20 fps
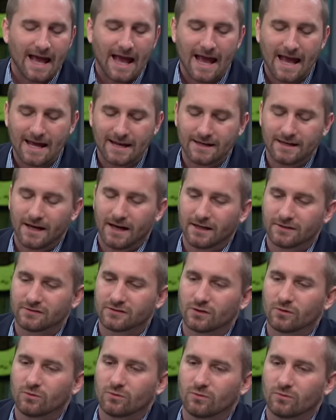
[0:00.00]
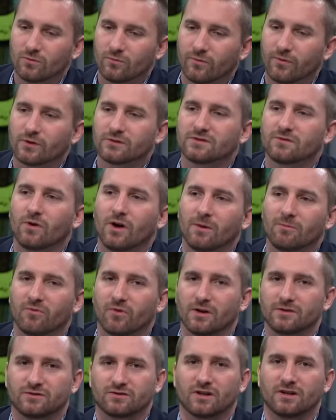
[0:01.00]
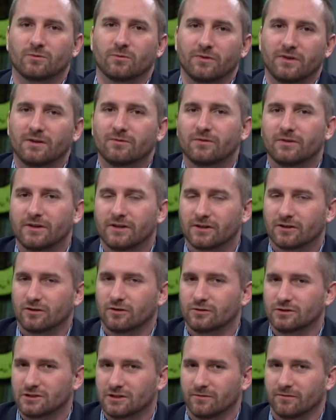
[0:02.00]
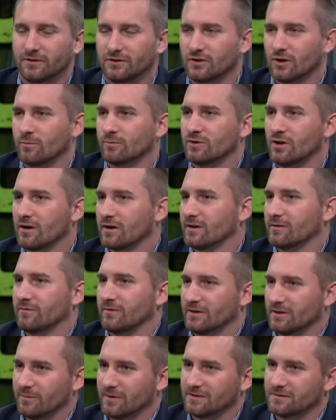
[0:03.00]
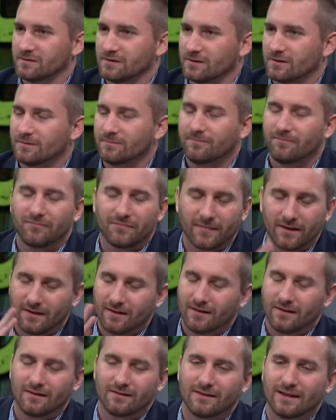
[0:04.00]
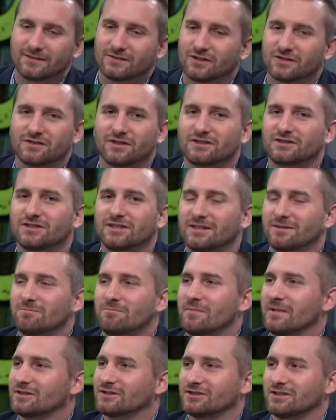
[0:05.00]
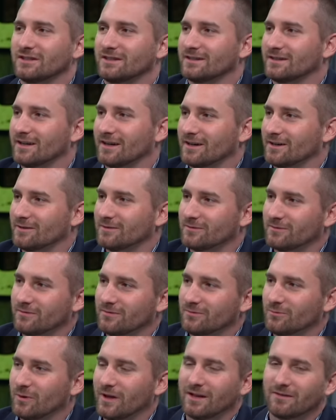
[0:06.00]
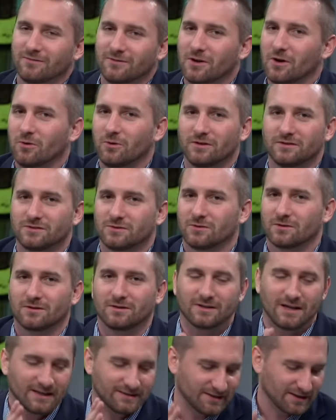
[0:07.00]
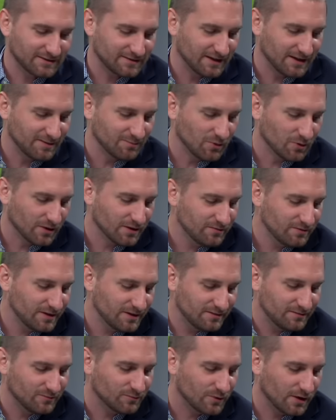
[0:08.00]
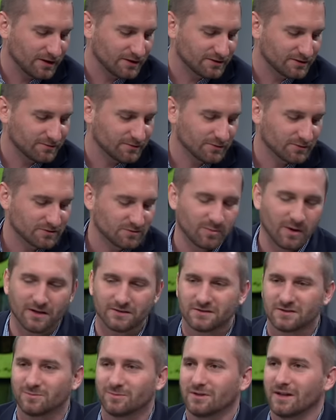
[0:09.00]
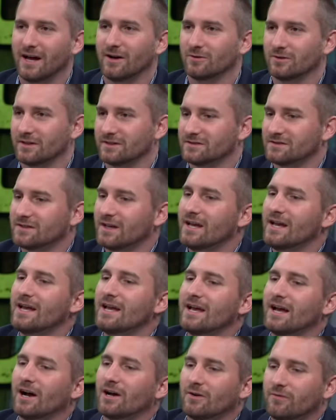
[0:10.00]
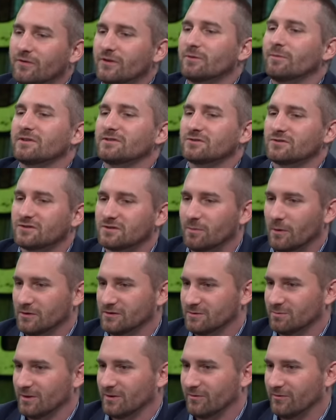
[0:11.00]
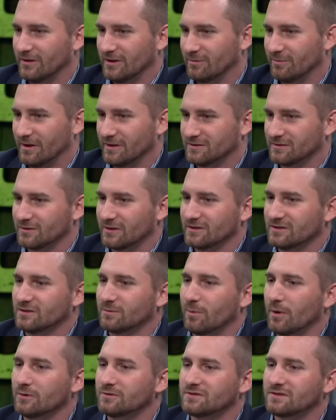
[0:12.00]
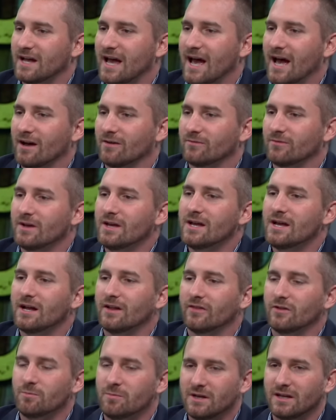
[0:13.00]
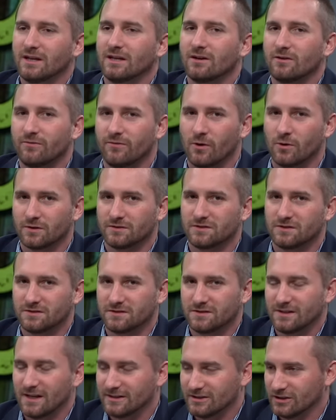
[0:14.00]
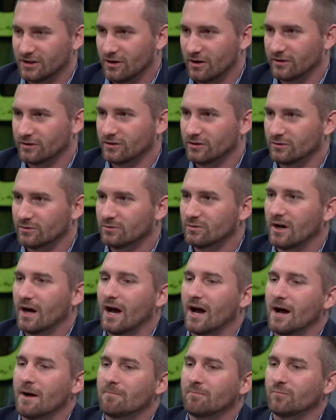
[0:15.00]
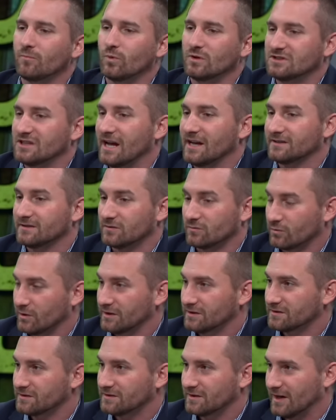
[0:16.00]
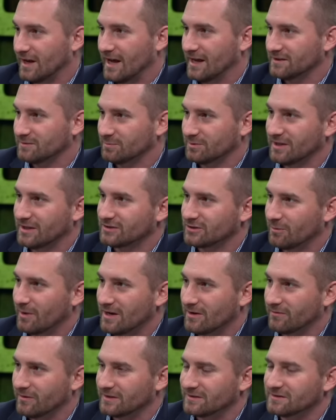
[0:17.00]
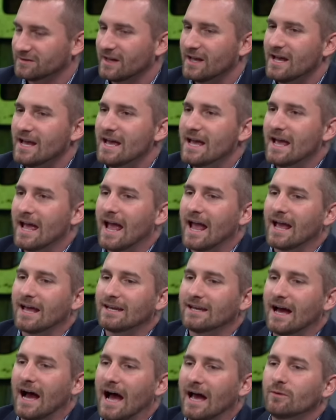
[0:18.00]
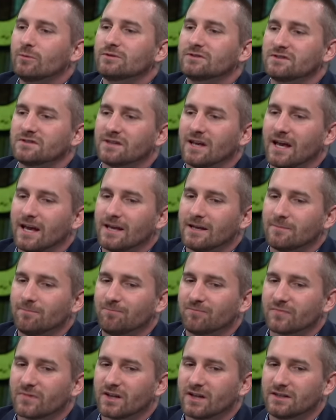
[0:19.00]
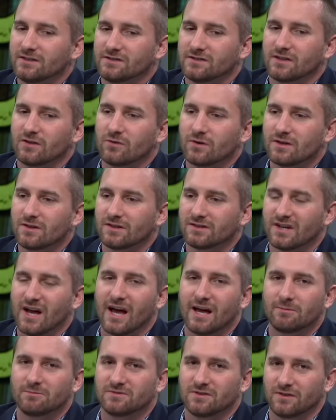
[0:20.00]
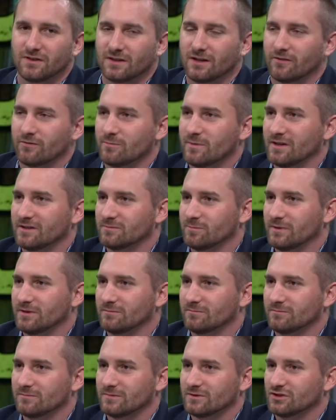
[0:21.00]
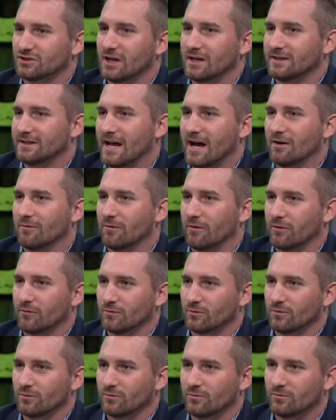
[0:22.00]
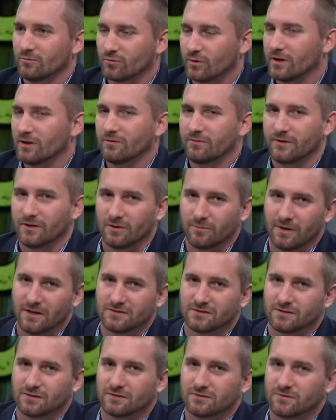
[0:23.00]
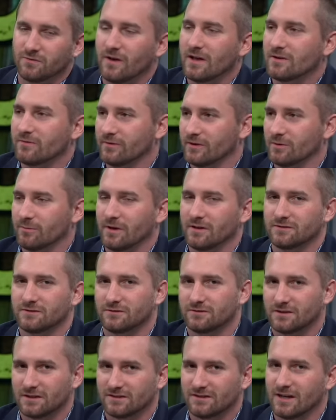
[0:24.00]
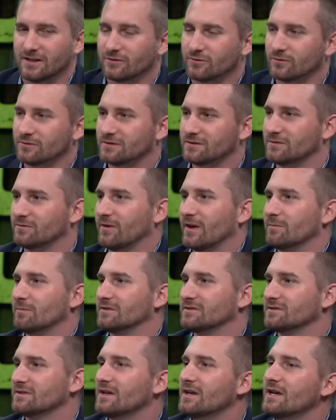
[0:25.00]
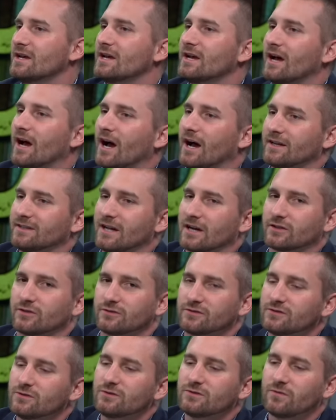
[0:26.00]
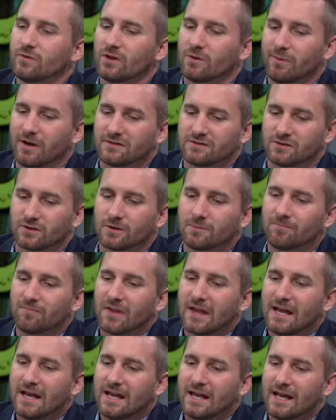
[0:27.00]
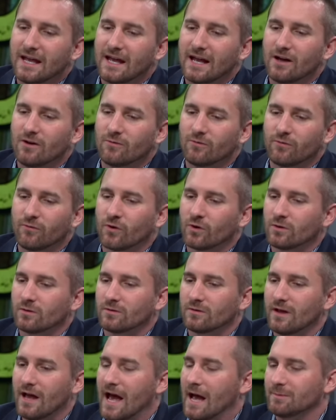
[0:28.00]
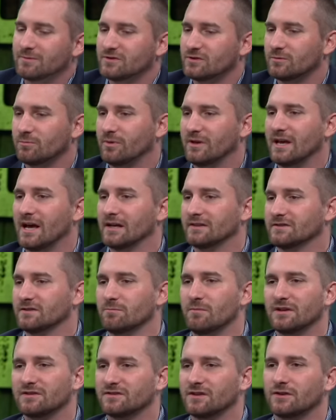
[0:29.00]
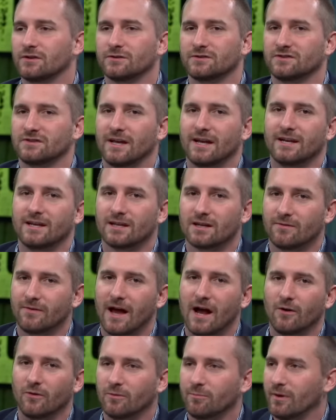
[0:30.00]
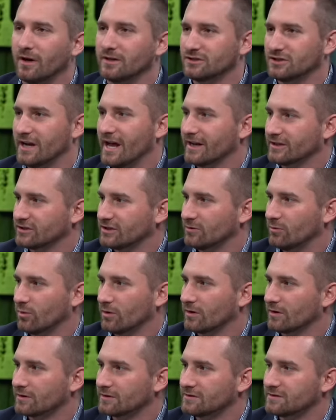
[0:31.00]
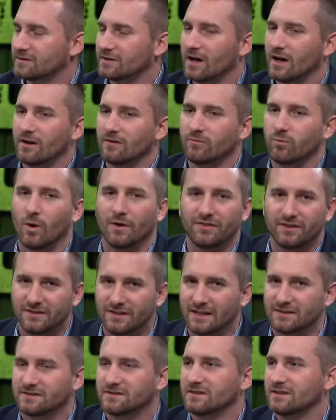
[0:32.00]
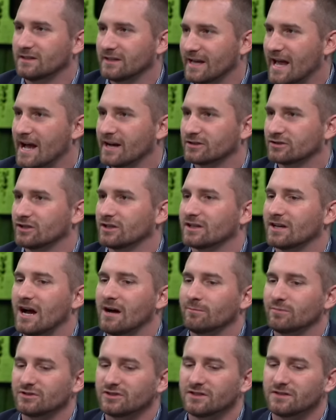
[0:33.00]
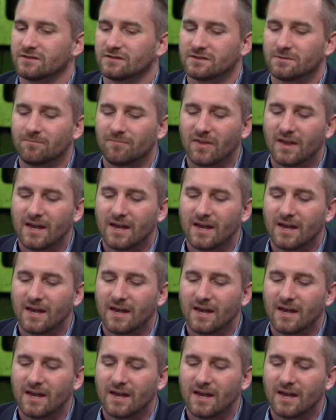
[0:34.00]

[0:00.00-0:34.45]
And uh, so, first of all, I'm frustrated with even the inclusion of the term talking filibuster. That's just such an admission of we have no historical context anymore, even in relatively responsible outlets. A filibuster is supposed to be a filibuster. It's supposed to have the media focus its attention on you, um, which has risks and it has potential benefits. And I would say, considering the times that the government has been shut down through real filibusters, fake filibusters like Ted Cruz's famous uh, Doctor Seuss filibuster, for absolute B S, a misunderstanding of how the budget actually works, of what the debt ceiling actually accomplishes,